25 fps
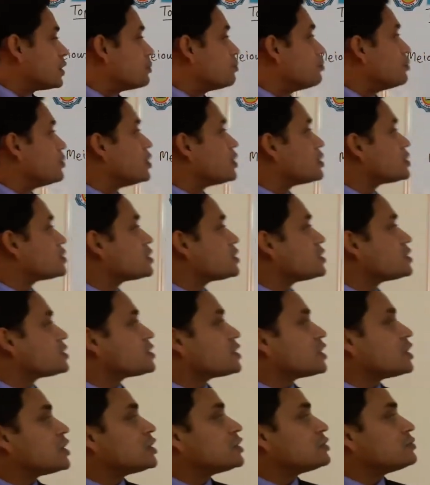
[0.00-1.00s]
meiosis
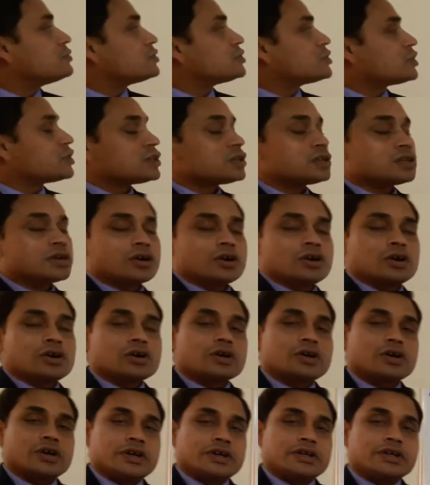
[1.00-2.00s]
cell division
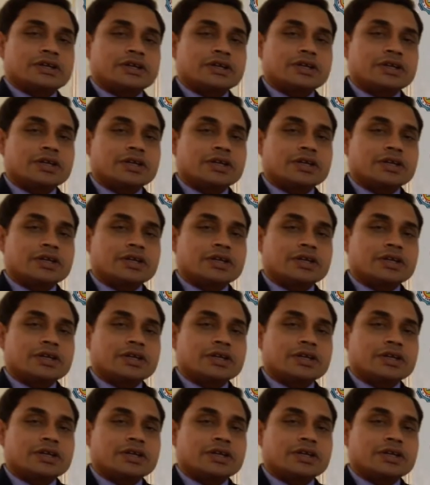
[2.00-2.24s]
occur?